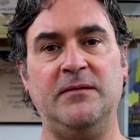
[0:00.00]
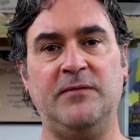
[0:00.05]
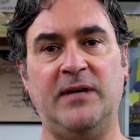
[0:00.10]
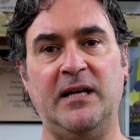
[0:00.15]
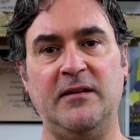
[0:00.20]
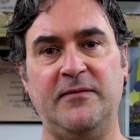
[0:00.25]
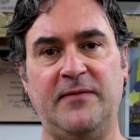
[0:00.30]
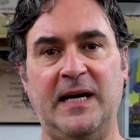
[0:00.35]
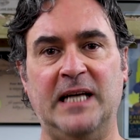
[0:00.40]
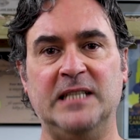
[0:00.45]

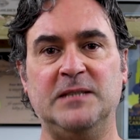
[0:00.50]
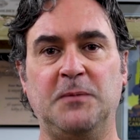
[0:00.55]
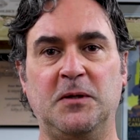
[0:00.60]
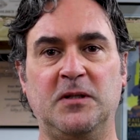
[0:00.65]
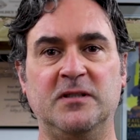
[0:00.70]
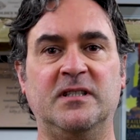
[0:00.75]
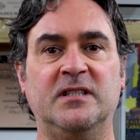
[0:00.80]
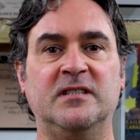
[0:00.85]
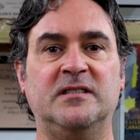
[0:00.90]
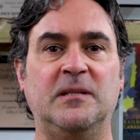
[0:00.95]
rail fans
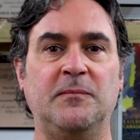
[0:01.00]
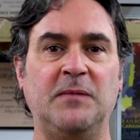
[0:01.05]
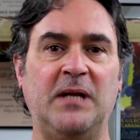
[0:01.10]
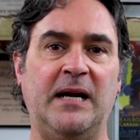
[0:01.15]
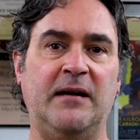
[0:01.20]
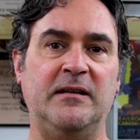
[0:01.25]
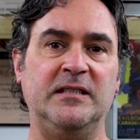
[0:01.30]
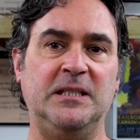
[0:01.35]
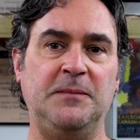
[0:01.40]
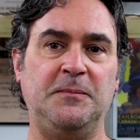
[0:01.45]
because of the
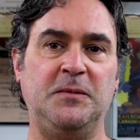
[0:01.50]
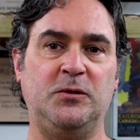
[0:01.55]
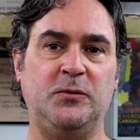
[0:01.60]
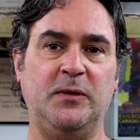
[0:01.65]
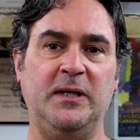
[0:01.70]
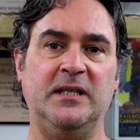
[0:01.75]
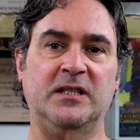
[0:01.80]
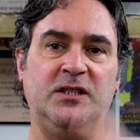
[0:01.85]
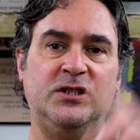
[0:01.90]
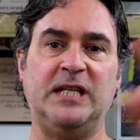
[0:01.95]
similarity
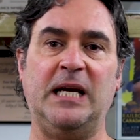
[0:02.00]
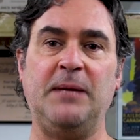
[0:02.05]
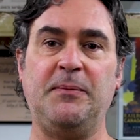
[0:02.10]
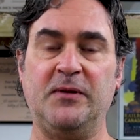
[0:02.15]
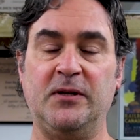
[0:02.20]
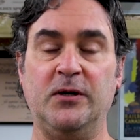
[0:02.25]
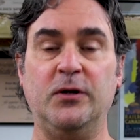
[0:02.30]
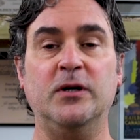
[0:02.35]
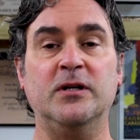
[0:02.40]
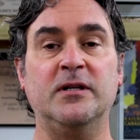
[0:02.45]
between the shape
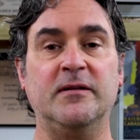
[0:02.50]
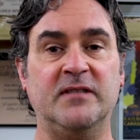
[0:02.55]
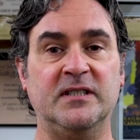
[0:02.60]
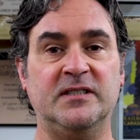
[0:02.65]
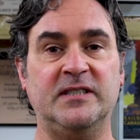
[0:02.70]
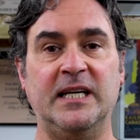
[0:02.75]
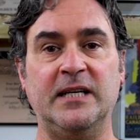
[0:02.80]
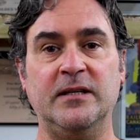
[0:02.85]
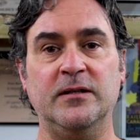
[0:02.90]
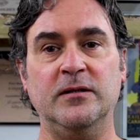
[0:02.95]
of the hood of the
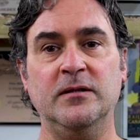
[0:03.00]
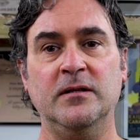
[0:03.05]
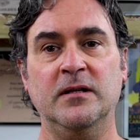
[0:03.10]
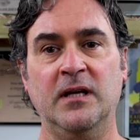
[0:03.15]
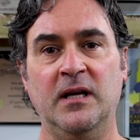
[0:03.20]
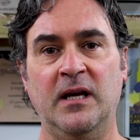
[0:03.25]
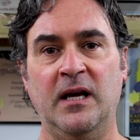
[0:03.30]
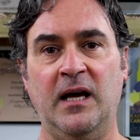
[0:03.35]
signal